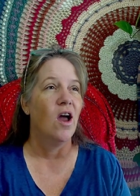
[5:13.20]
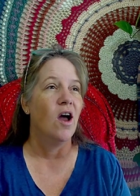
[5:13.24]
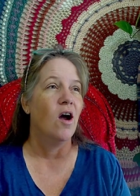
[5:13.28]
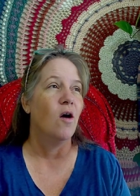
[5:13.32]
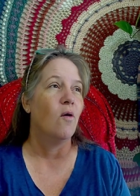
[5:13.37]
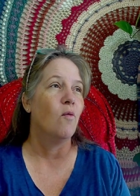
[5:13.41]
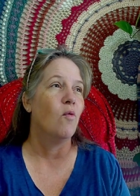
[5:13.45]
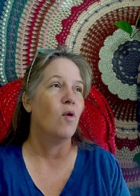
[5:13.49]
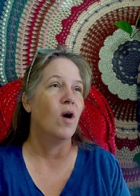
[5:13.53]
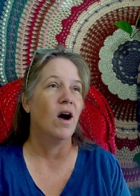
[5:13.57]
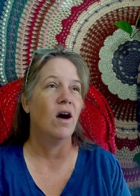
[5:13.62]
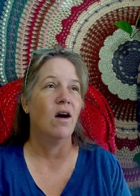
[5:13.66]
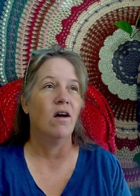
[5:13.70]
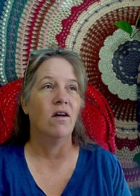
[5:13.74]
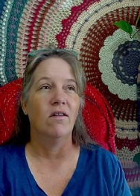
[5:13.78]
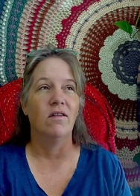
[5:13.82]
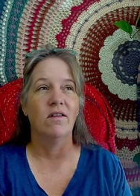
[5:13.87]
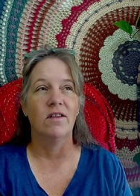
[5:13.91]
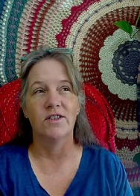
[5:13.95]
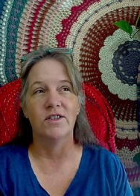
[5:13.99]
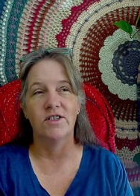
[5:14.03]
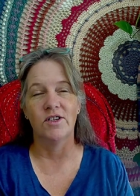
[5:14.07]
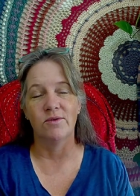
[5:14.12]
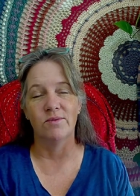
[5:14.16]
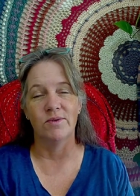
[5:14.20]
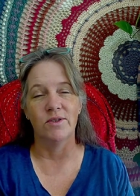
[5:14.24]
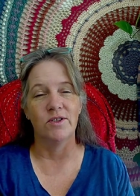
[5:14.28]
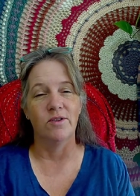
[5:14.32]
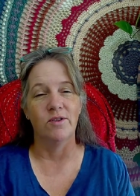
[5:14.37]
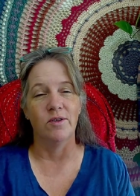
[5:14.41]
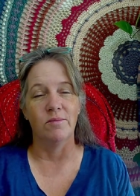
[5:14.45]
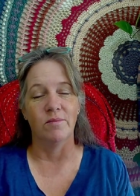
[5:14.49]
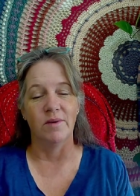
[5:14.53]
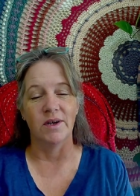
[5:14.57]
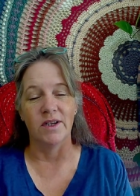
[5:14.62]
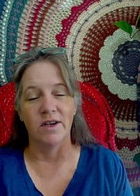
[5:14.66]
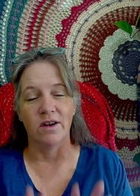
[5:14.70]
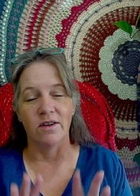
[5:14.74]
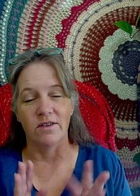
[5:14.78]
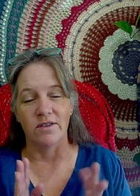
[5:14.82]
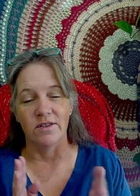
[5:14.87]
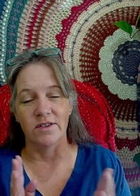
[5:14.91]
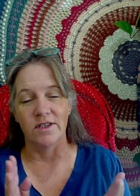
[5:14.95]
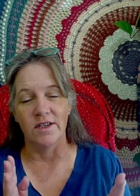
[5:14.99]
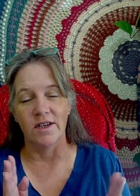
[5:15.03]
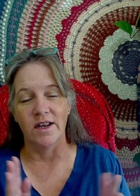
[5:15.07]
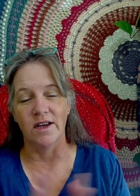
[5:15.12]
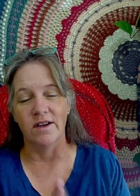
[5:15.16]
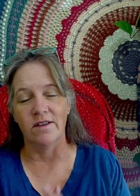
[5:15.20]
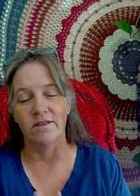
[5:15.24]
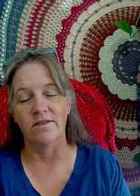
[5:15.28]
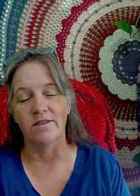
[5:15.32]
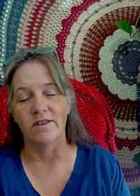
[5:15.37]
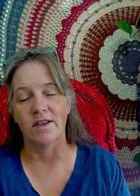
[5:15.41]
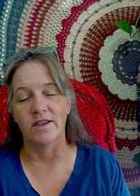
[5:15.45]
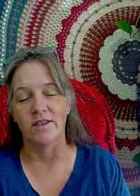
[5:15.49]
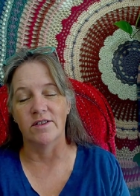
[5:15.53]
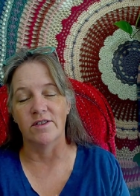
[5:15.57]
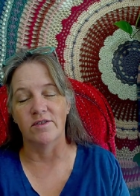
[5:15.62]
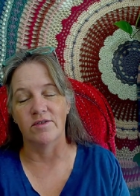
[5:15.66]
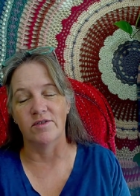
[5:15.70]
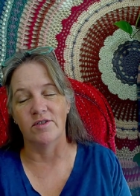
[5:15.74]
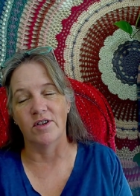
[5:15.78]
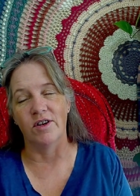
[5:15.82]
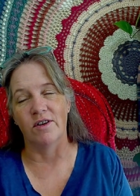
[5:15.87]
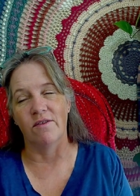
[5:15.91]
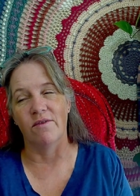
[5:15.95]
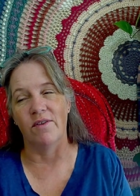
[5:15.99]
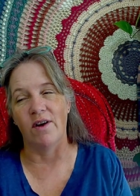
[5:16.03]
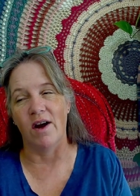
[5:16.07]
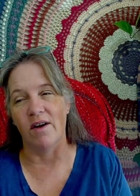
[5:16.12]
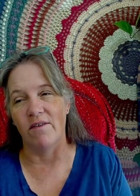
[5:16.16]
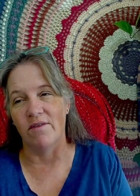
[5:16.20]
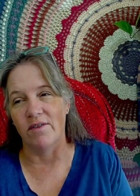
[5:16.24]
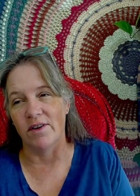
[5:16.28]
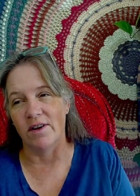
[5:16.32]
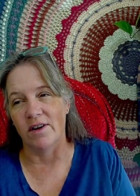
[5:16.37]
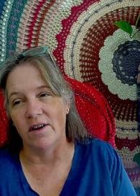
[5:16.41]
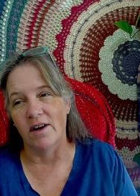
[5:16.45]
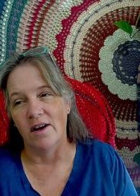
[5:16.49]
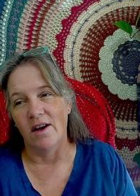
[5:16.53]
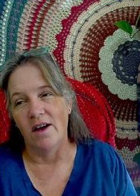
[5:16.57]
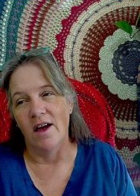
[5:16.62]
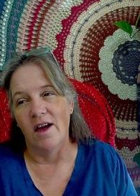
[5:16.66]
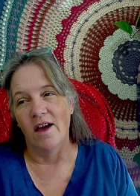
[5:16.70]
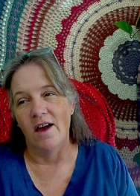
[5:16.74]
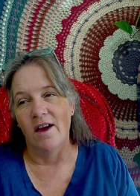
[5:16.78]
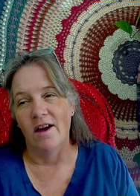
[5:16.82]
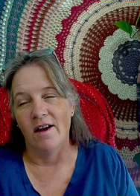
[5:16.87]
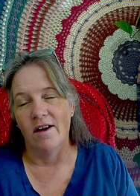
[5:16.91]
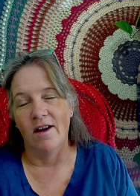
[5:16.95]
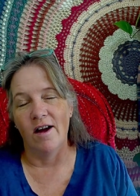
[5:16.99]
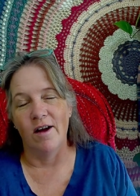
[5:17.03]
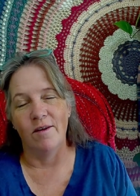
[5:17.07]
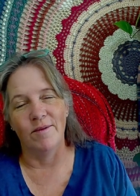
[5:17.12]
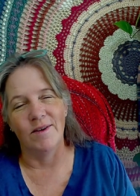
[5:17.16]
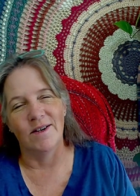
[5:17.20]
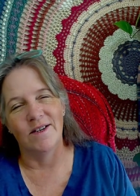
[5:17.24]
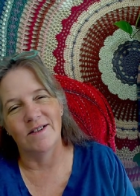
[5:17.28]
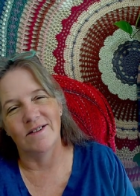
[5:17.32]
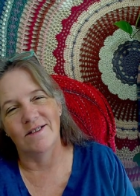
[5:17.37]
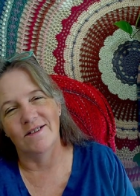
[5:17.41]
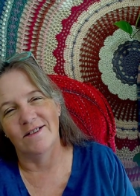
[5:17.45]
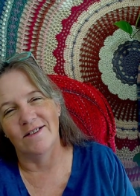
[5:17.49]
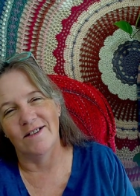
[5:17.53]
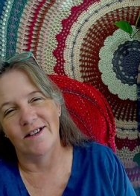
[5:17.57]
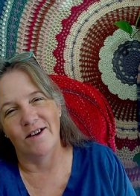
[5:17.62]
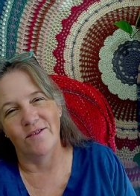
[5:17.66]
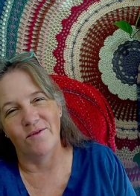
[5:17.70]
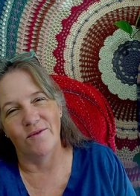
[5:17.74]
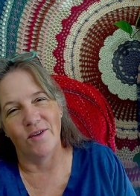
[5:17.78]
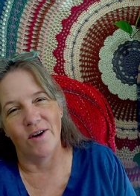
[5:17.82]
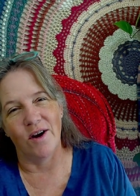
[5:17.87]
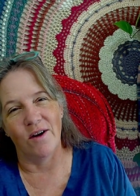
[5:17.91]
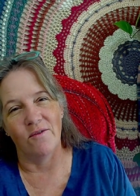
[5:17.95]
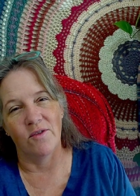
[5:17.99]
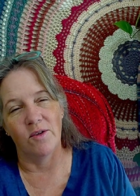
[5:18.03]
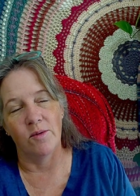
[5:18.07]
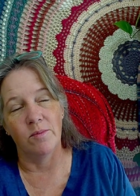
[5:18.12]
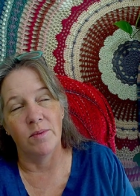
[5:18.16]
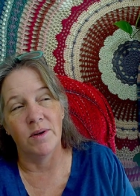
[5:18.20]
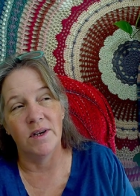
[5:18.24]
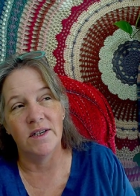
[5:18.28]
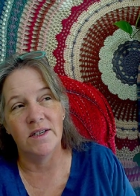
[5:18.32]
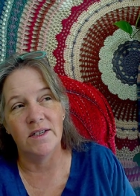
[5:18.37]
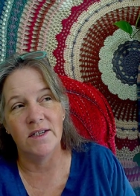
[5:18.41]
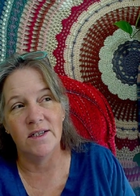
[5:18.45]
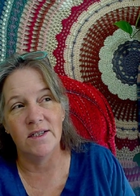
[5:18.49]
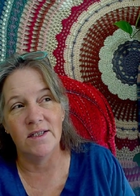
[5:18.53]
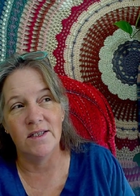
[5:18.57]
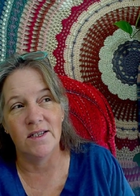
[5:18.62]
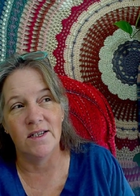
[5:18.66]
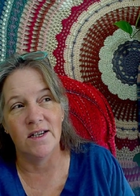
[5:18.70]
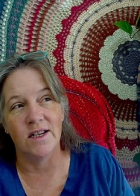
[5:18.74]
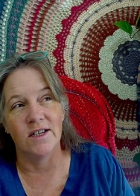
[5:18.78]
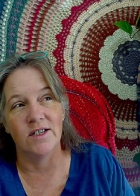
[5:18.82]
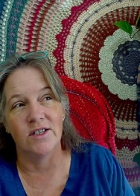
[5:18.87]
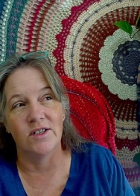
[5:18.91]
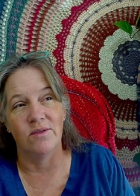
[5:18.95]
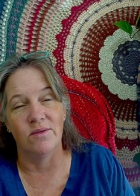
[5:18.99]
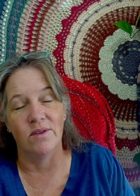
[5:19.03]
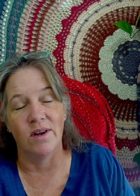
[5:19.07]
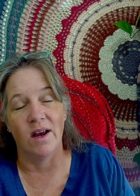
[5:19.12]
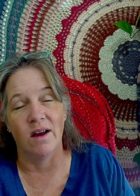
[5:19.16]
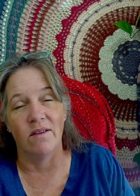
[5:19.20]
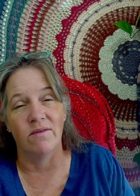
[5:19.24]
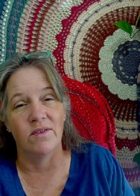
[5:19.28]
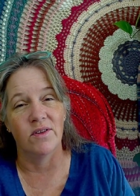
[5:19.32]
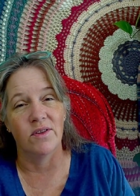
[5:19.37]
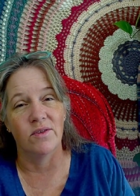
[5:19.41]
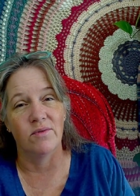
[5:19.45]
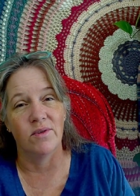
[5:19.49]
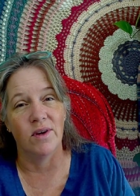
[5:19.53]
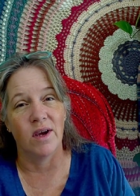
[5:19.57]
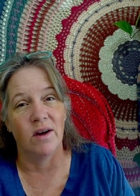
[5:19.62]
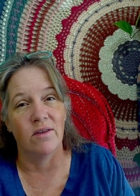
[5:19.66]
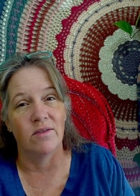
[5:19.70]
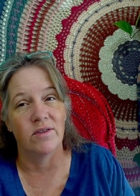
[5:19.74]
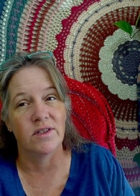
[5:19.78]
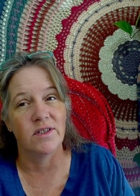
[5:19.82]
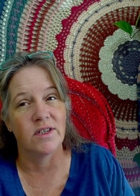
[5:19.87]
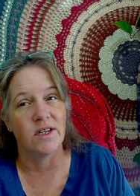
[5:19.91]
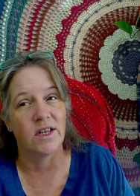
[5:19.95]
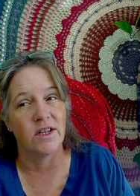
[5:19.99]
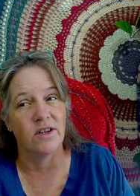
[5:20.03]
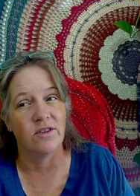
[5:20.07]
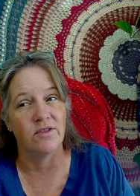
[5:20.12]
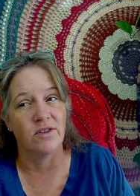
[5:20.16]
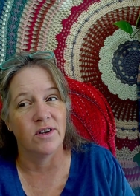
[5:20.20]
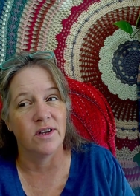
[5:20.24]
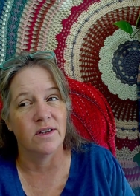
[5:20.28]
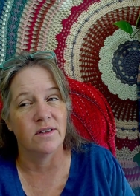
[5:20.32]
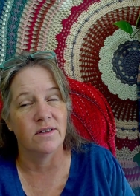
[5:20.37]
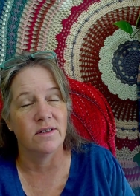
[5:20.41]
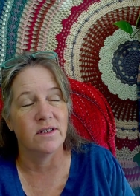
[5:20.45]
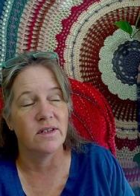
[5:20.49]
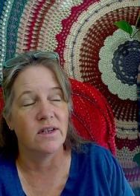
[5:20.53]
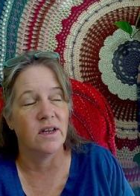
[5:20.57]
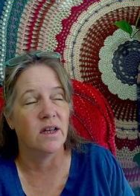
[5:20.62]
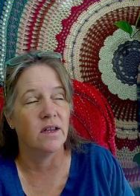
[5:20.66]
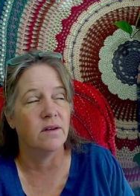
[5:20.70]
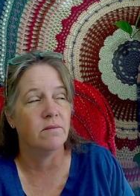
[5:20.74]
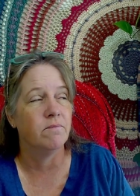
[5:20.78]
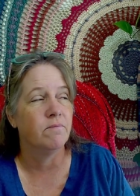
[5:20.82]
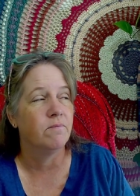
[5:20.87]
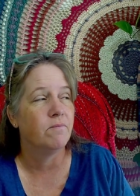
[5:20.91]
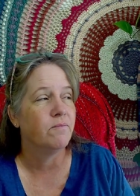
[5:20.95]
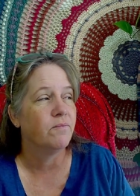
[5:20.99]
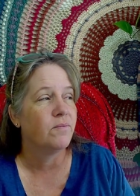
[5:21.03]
while she was doing my daughter's nails, and so it took forever. I mean, it doesn't take forever, but it does take two and a half to three hours to get her nails done.